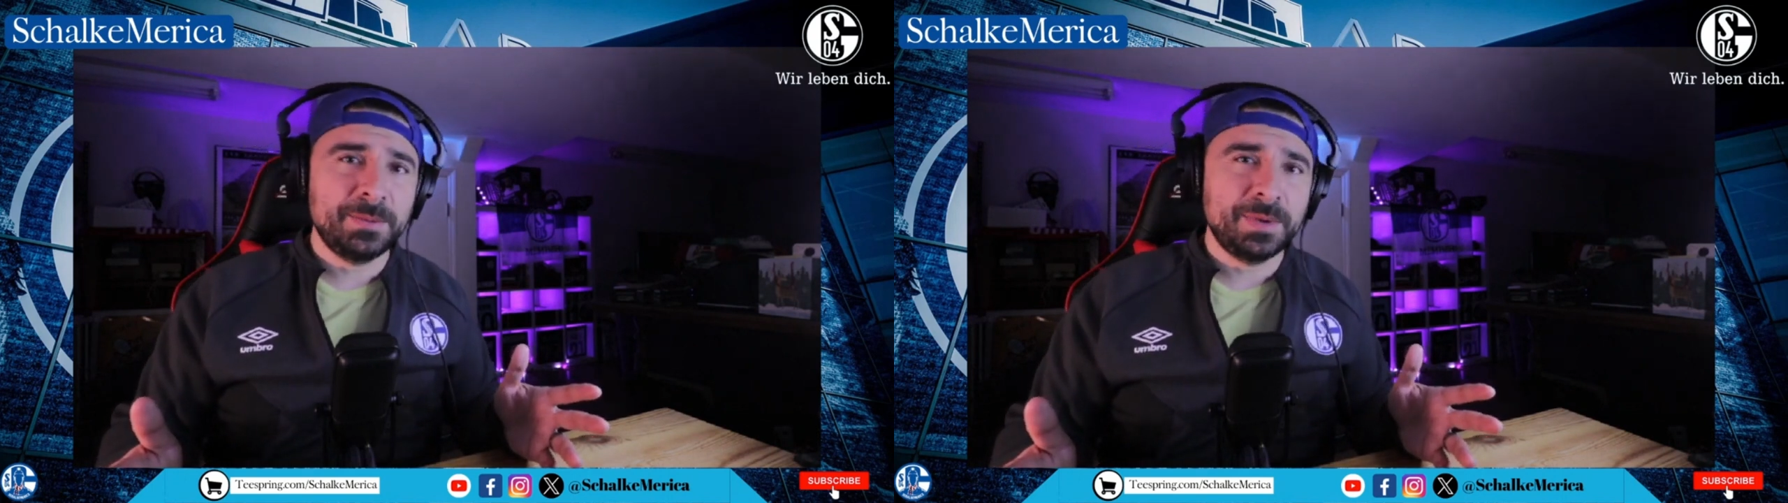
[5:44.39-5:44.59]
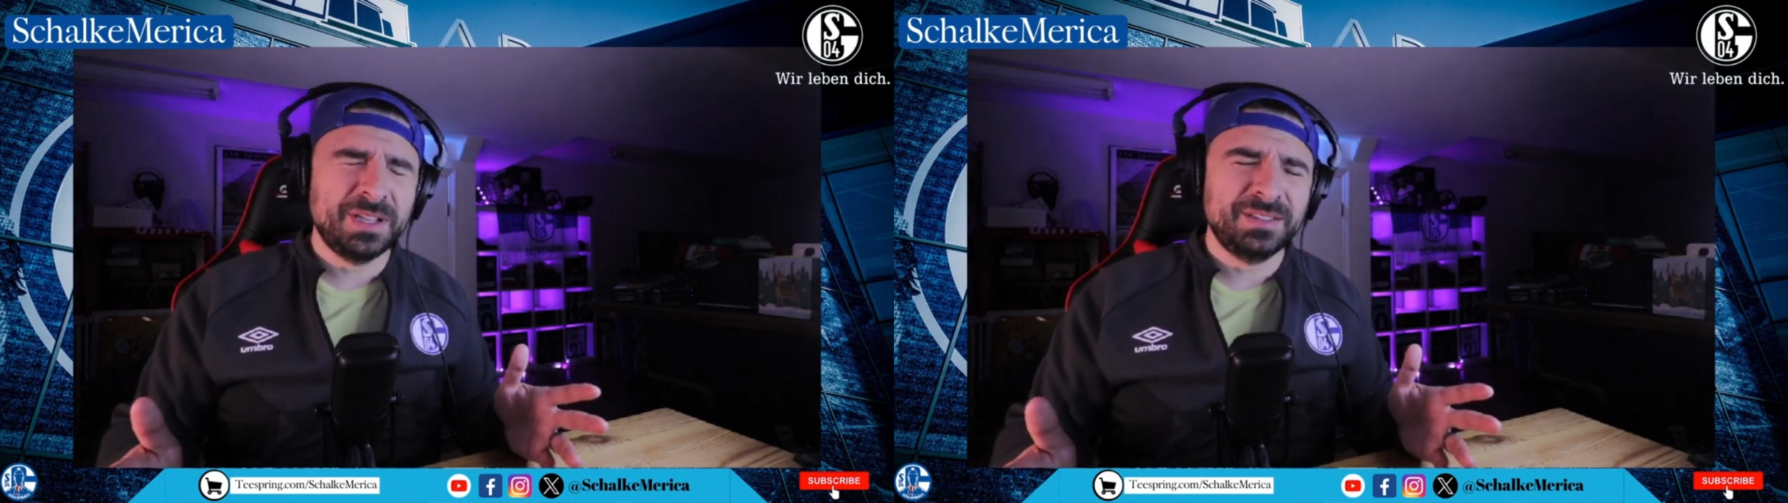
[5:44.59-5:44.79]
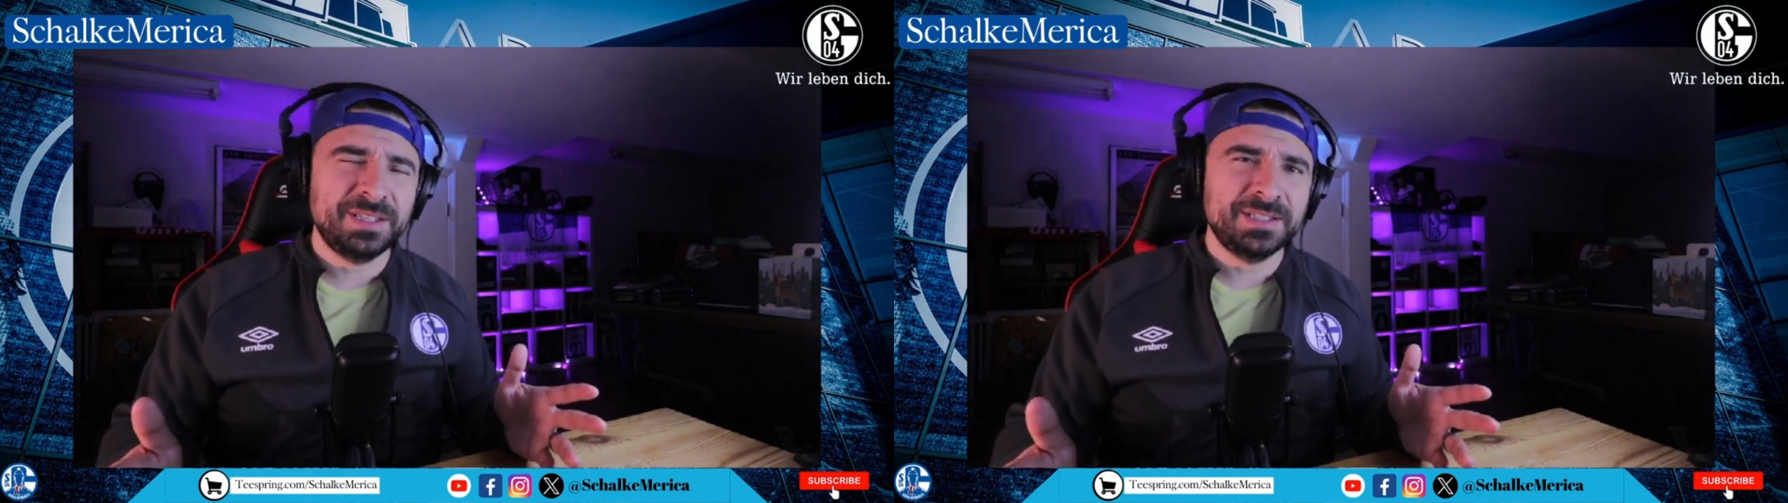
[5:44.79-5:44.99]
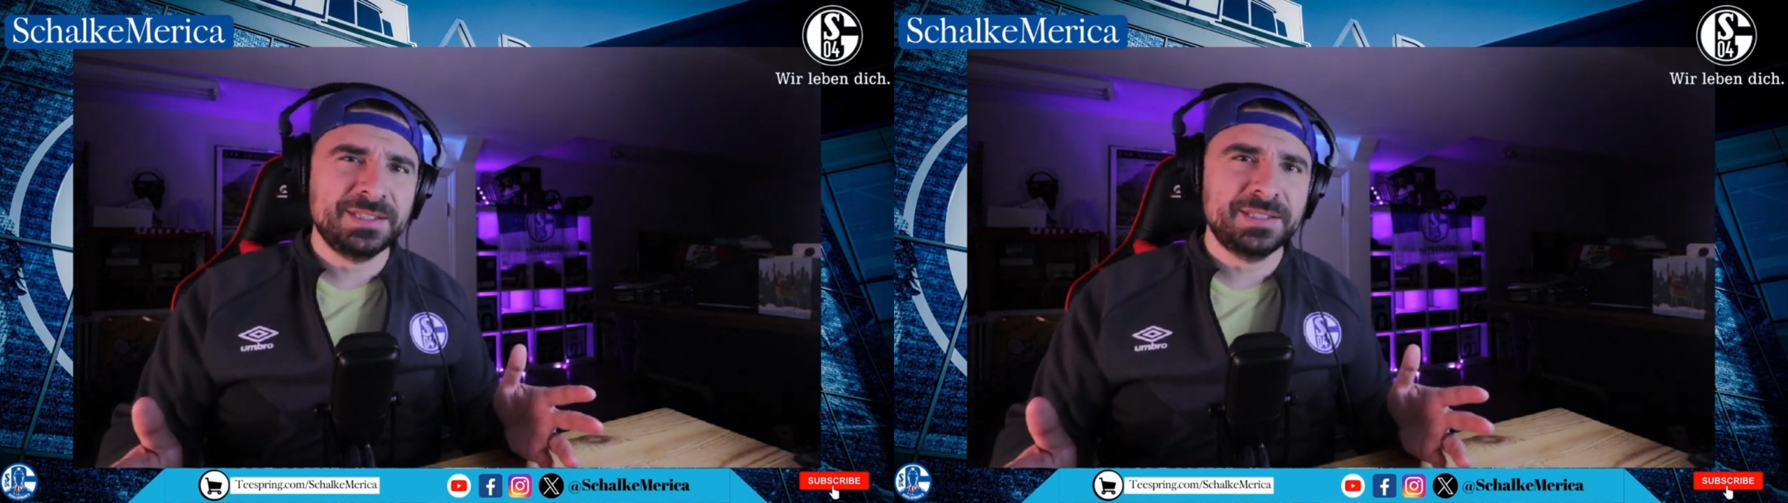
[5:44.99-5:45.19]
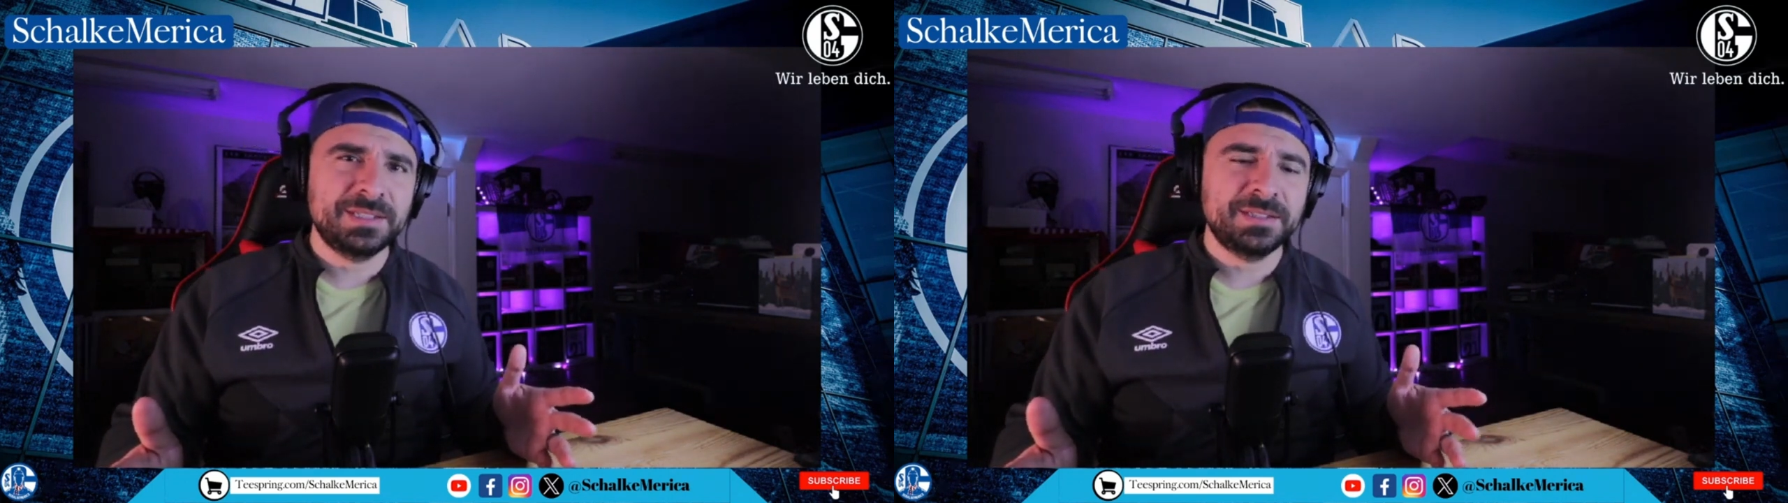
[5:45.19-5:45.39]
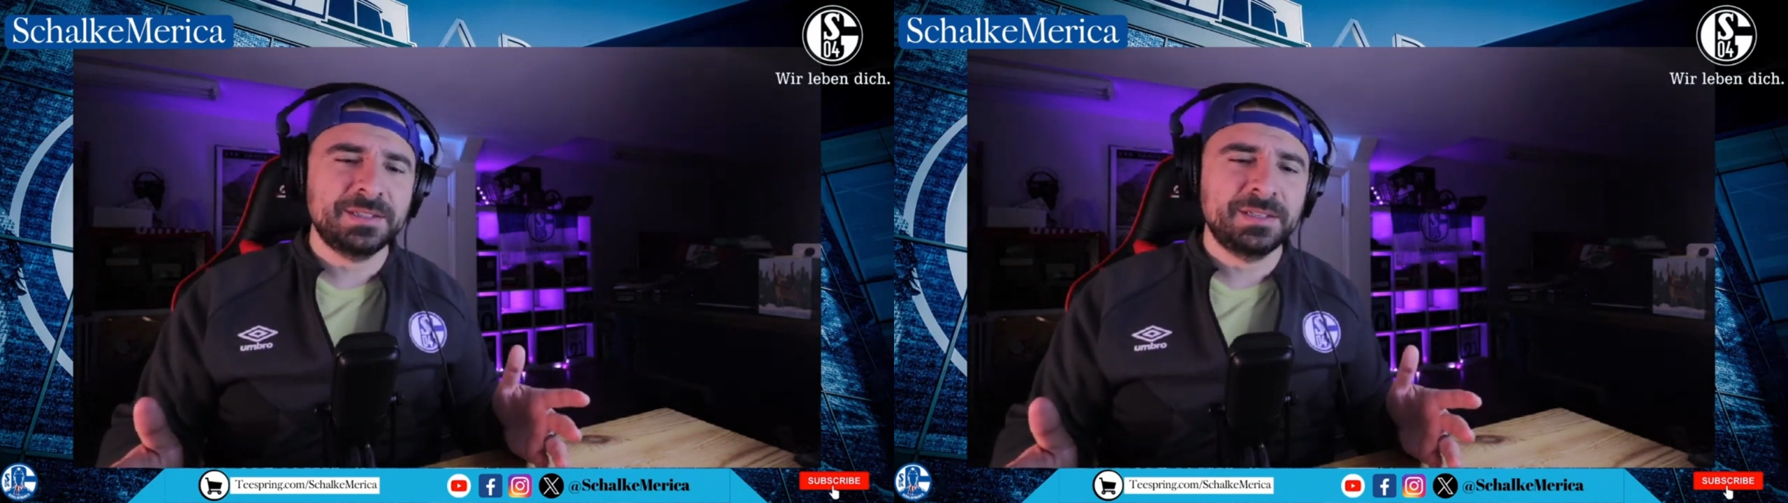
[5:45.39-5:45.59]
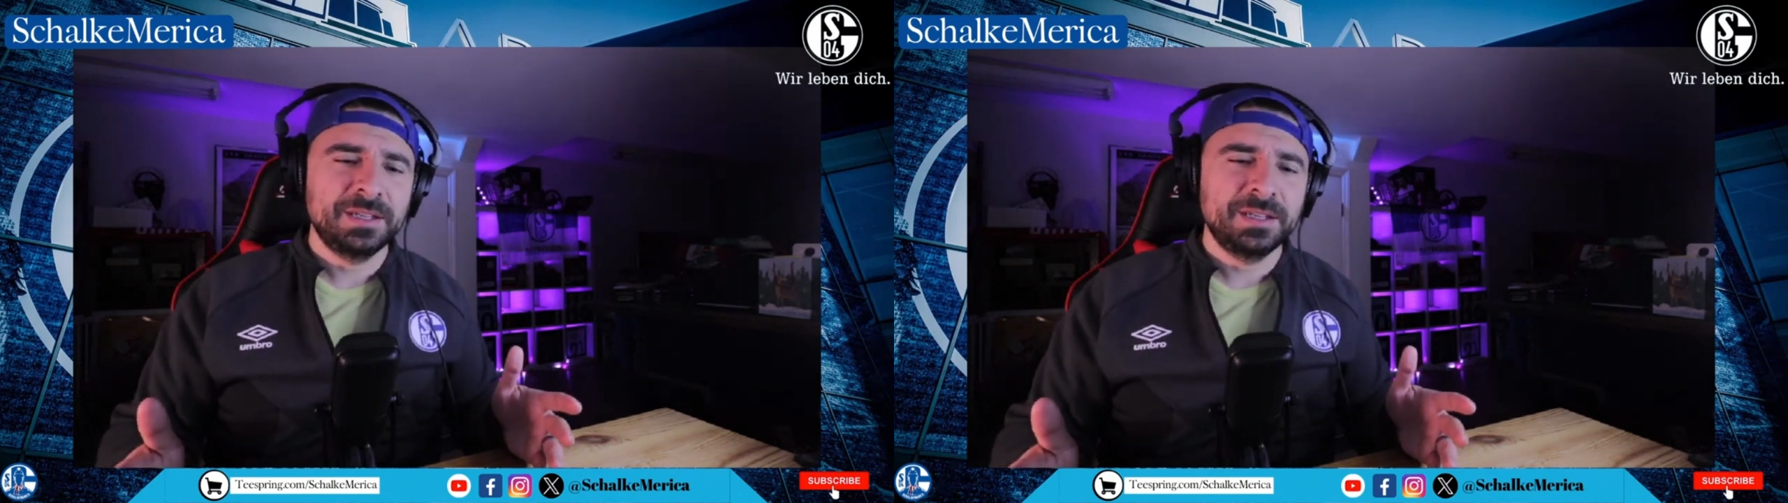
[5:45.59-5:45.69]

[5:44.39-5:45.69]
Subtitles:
about this and